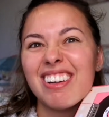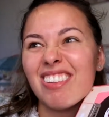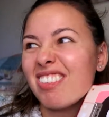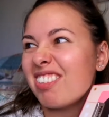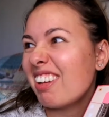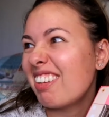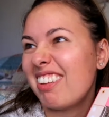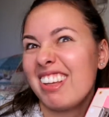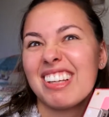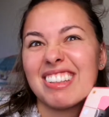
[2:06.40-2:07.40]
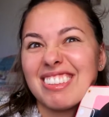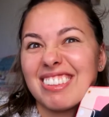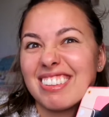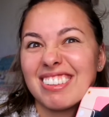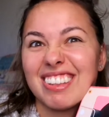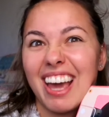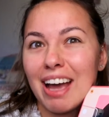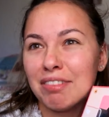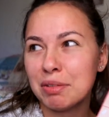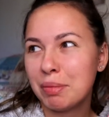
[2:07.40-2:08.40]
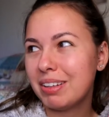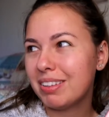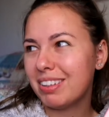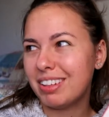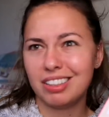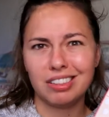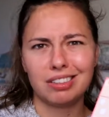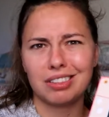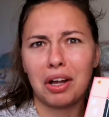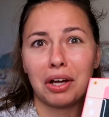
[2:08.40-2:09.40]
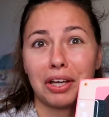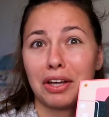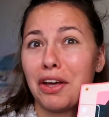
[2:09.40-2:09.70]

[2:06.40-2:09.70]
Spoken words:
a little fun thing to get every month, isn't it? And it's like